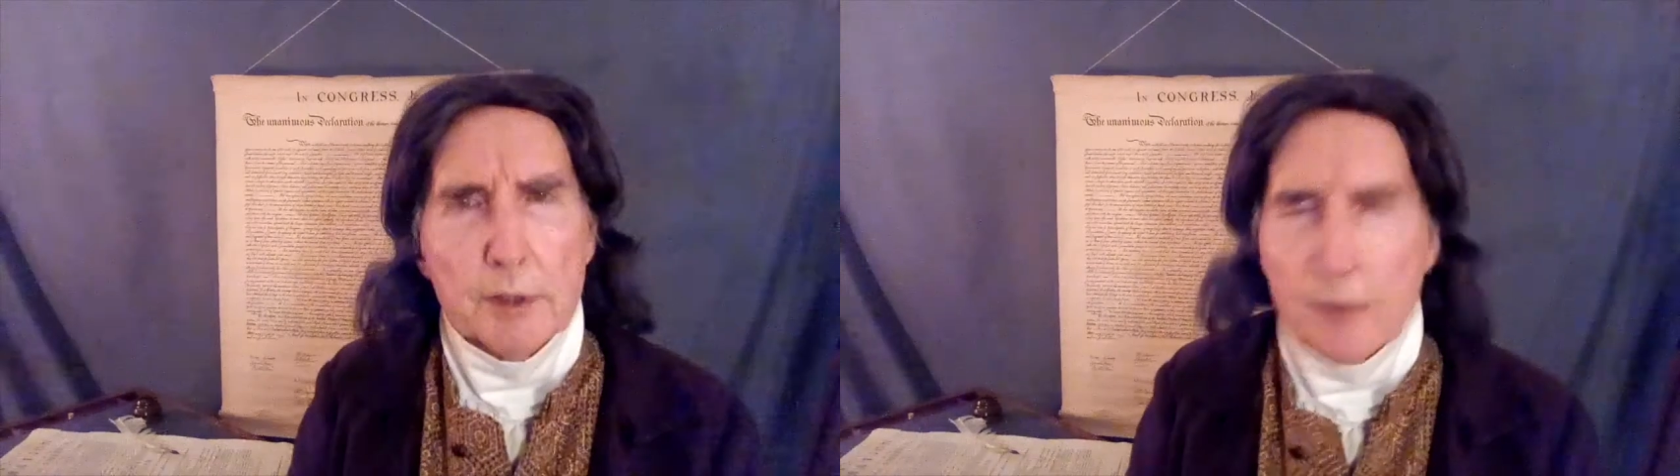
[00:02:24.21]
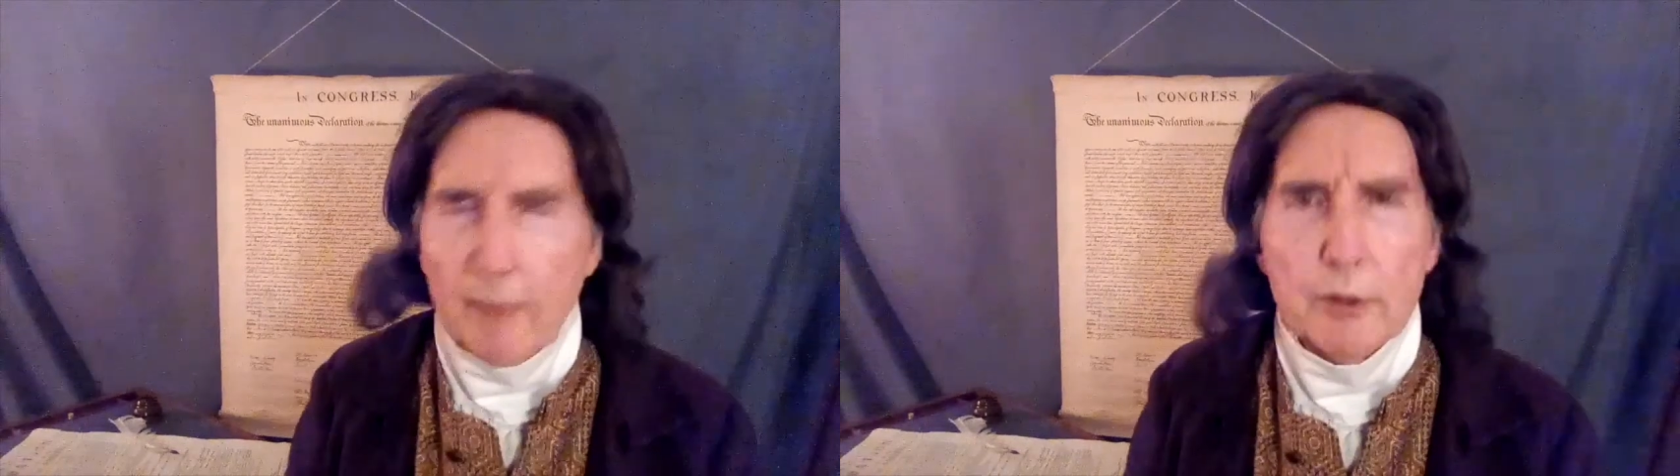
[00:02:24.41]

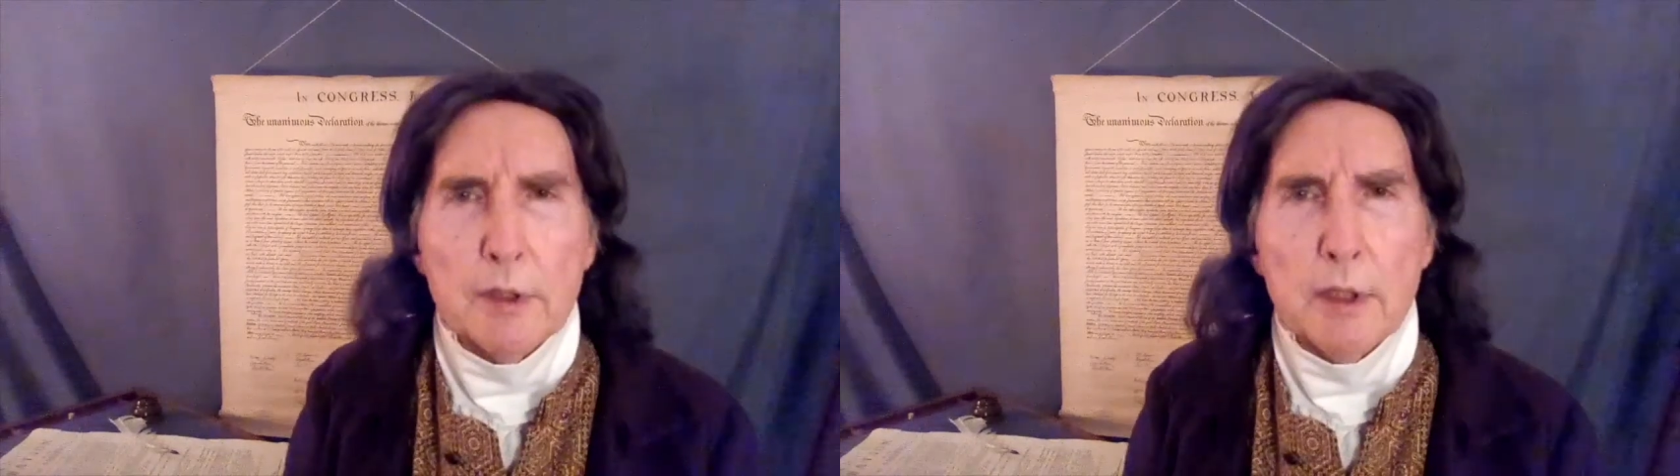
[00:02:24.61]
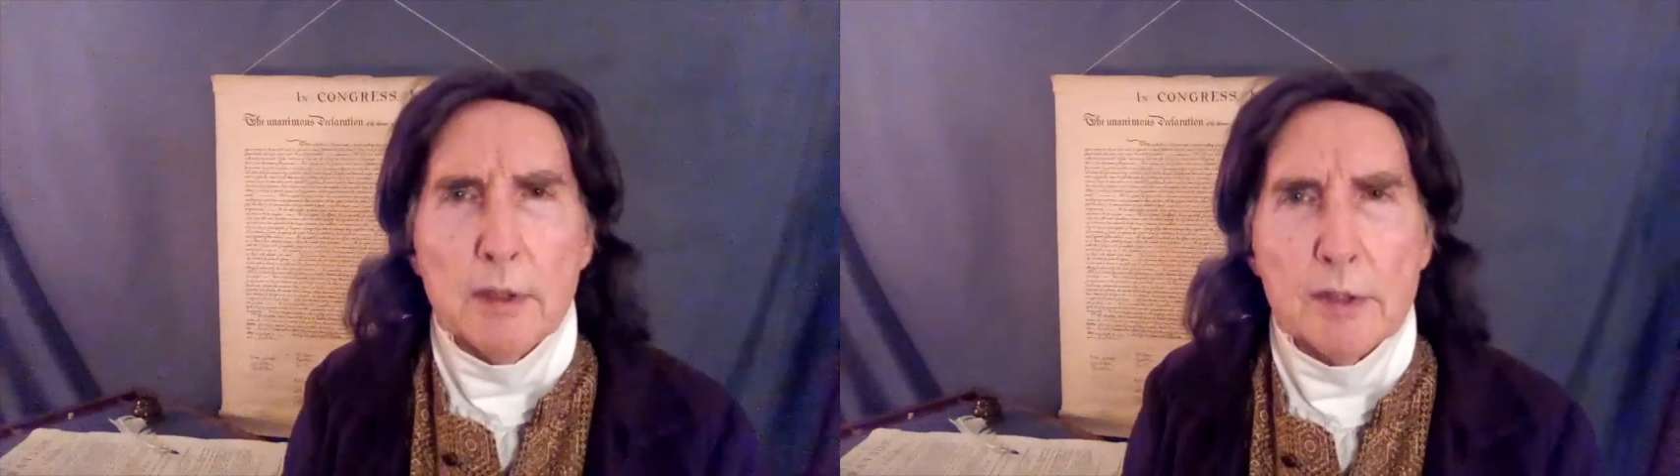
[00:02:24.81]

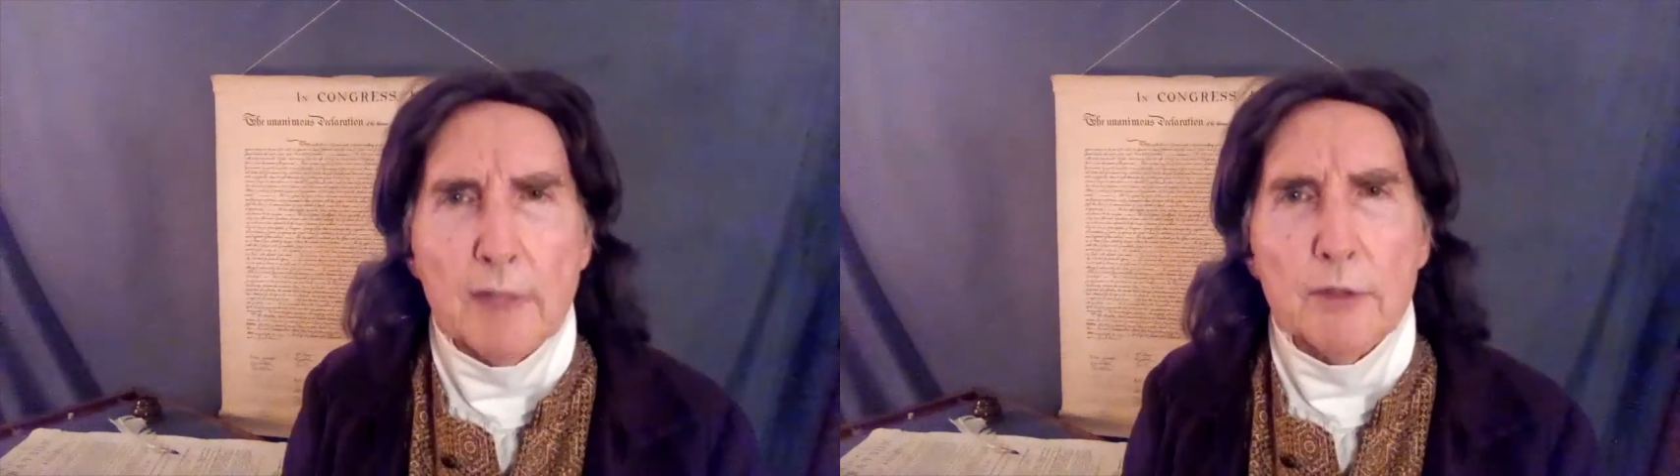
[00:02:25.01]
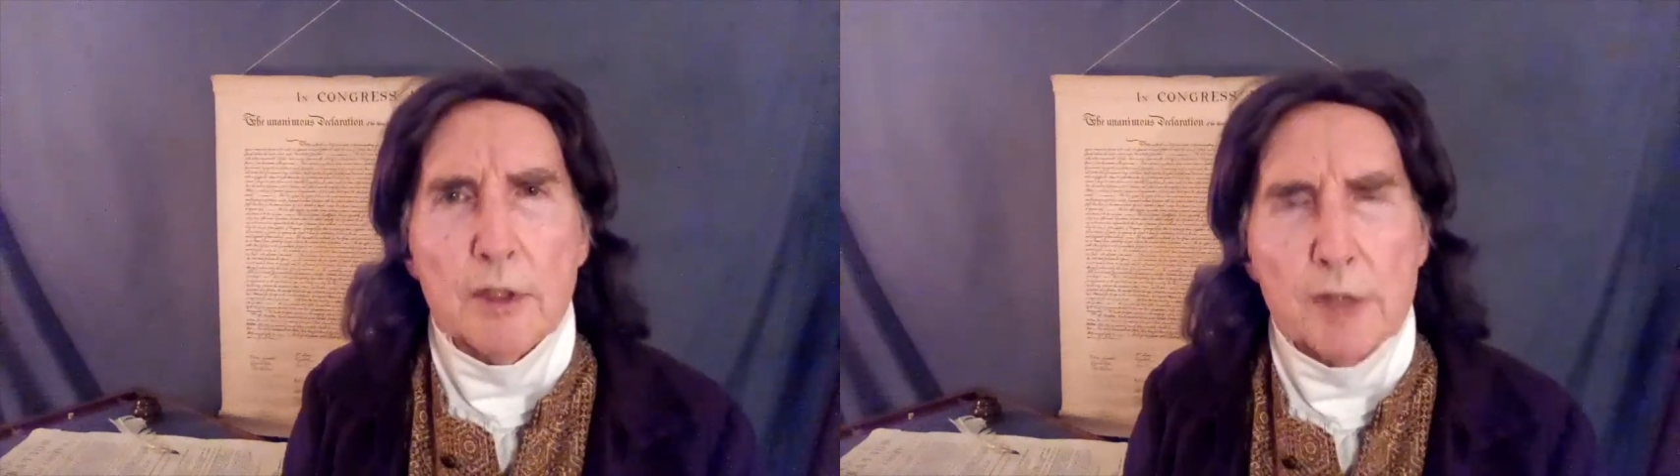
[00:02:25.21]

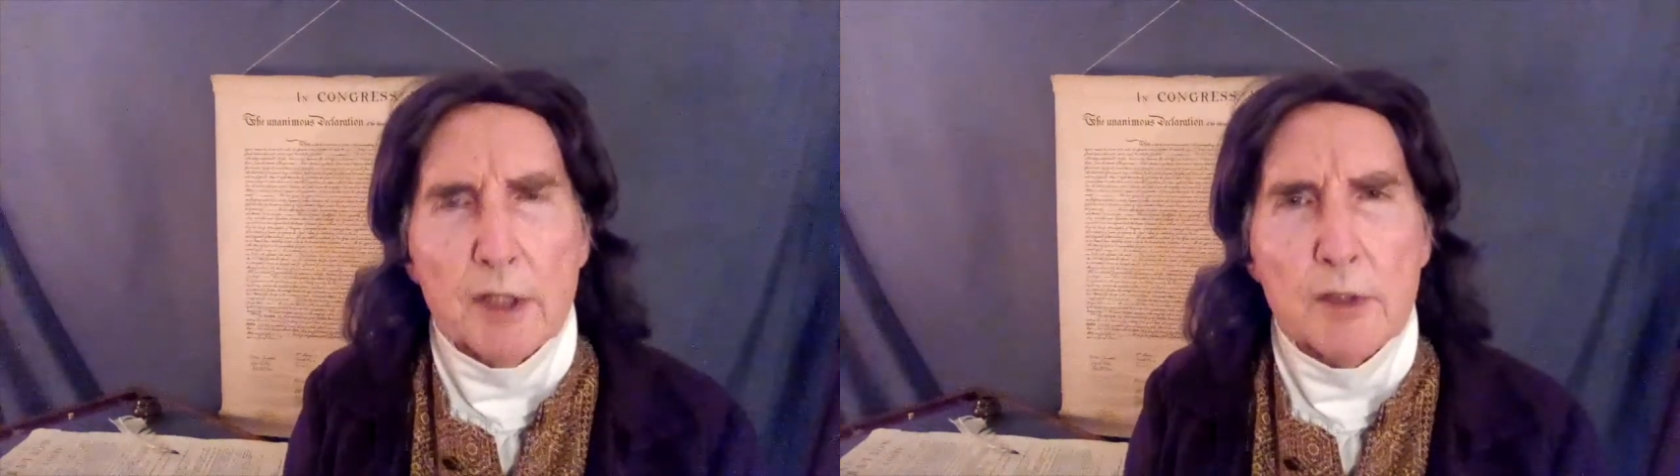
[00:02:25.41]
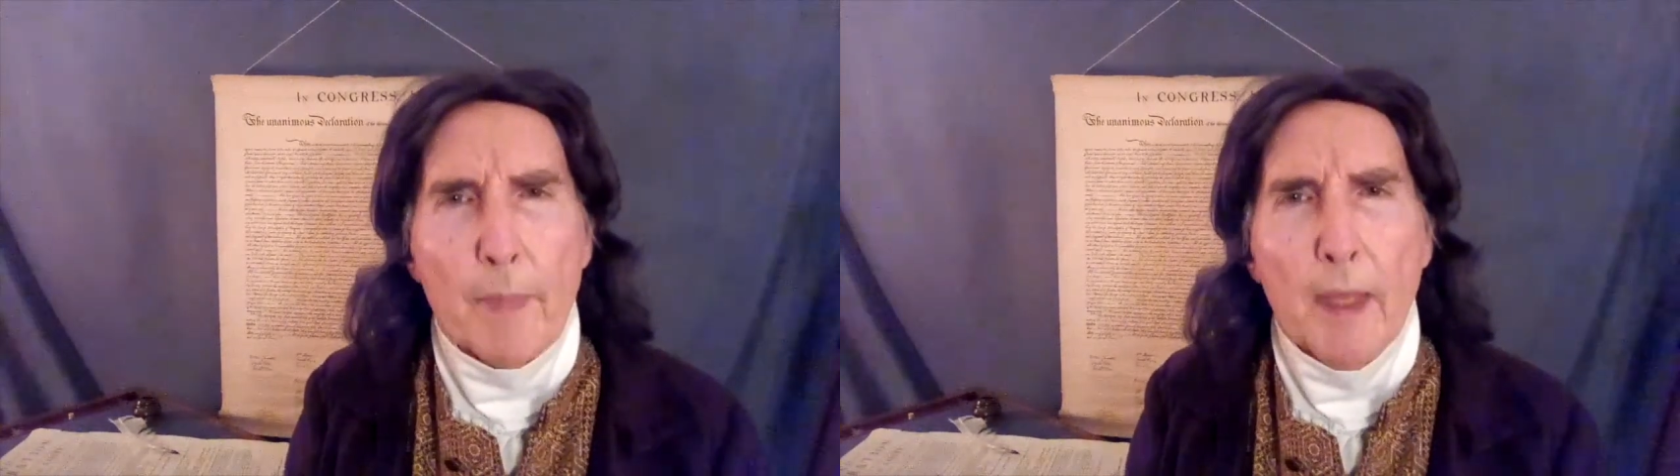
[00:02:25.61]
1776,